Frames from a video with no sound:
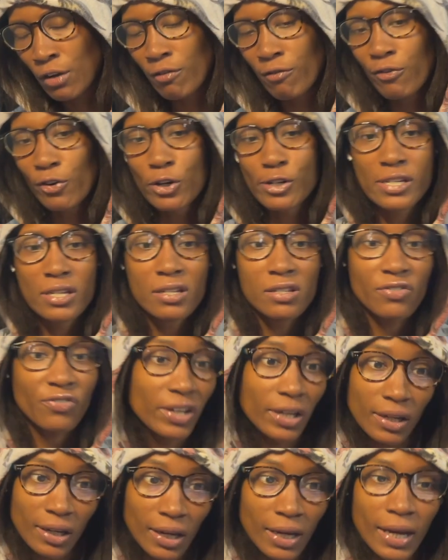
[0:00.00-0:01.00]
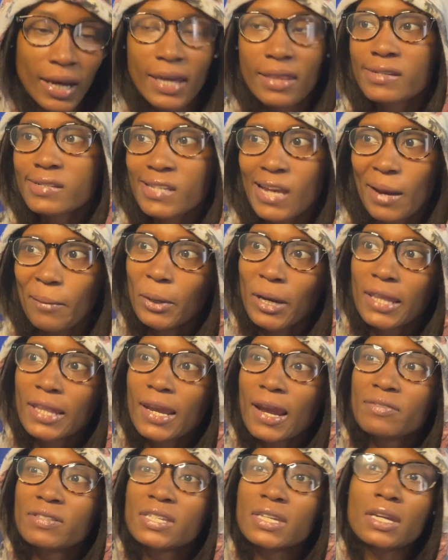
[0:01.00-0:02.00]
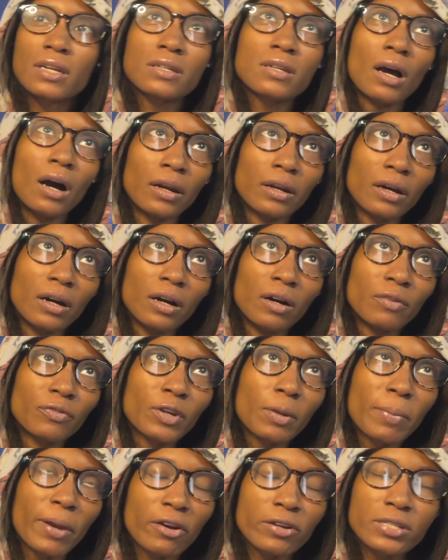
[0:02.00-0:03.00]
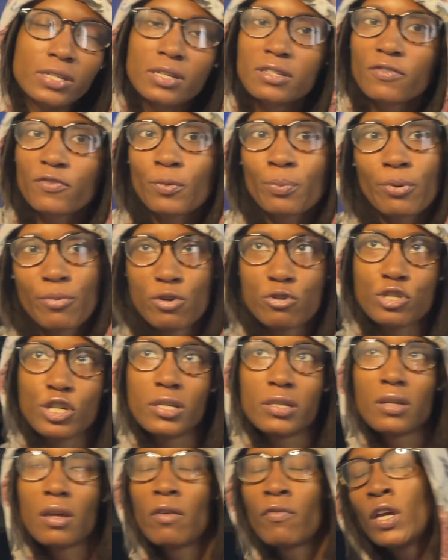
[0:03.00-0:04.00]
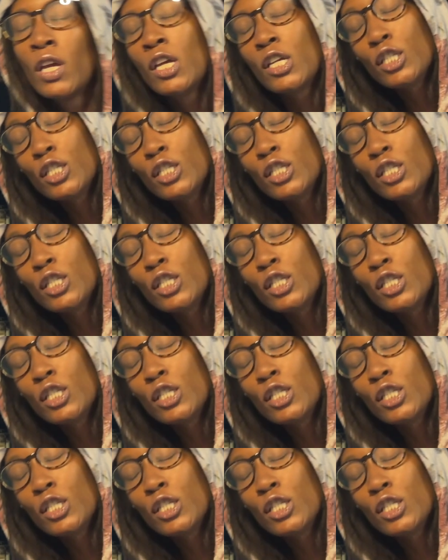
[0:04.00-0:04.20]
versus V in the same way that I've seen a ton of comparisons of the promotions of